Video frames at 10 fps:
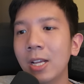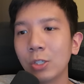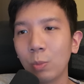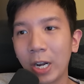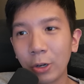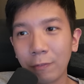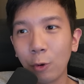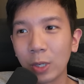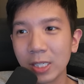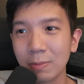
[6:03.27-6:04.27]
So we are going to
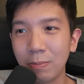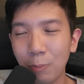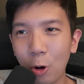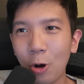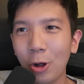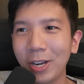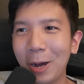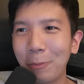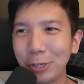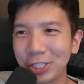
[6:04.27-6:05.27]
focus more on
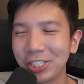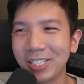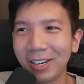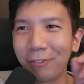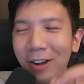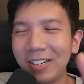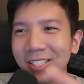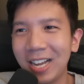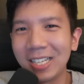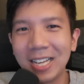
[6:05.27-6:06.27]
our predictions in the 5
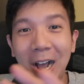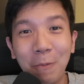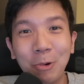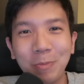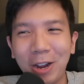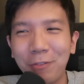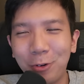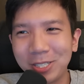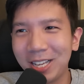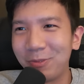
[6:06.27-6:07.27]
stars. I'll put my
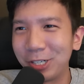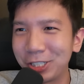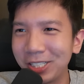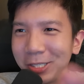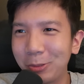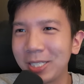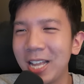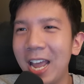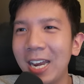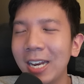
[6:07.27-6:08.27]
4-star predictions towards
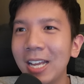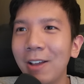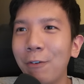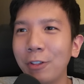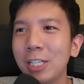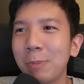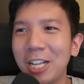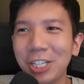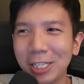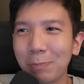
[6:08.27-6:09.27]
the end for this
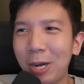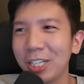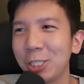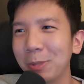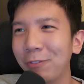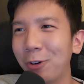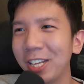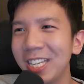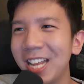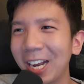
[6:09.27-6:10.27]
patch as punishment for
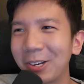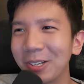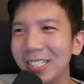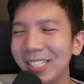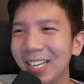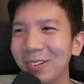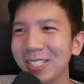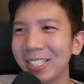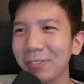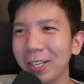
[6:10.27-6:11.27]
the inaccuracy that
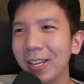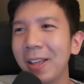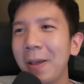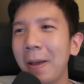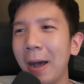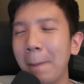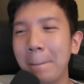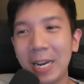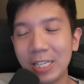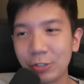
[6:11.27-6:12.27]
was given.
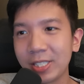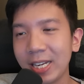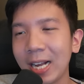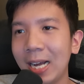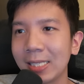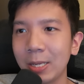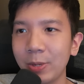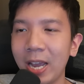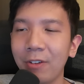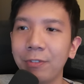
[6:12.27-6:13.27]
But interesting cast that
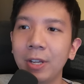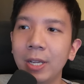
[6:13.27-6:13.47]
we have.